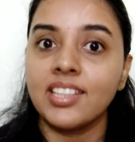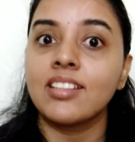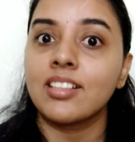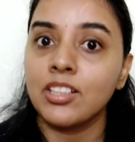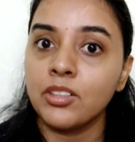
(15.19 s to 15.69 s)

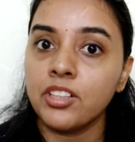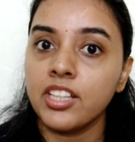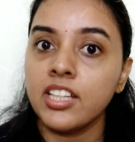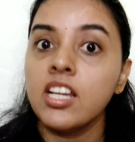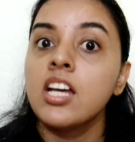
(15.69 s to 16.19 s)

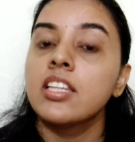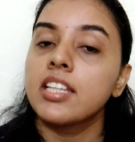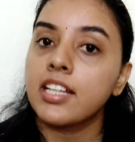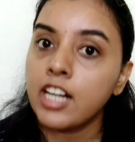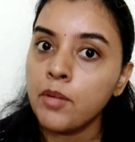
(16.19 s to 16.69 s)
including
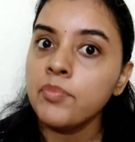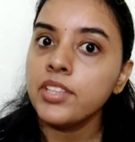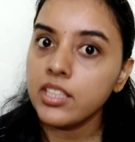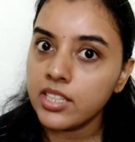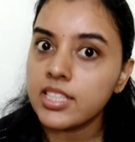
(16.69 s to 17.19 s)
the
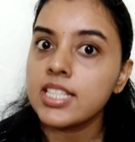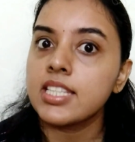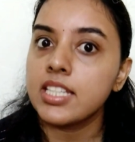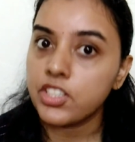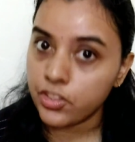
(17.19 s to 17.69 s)
company
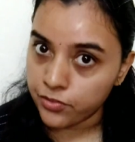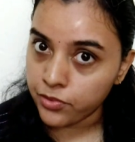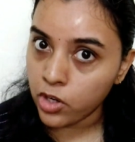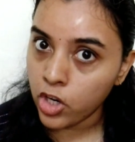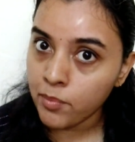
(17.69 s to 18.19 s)
registration
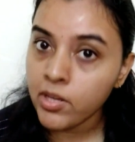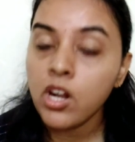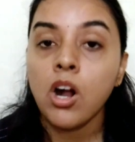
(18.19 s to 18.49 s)
form,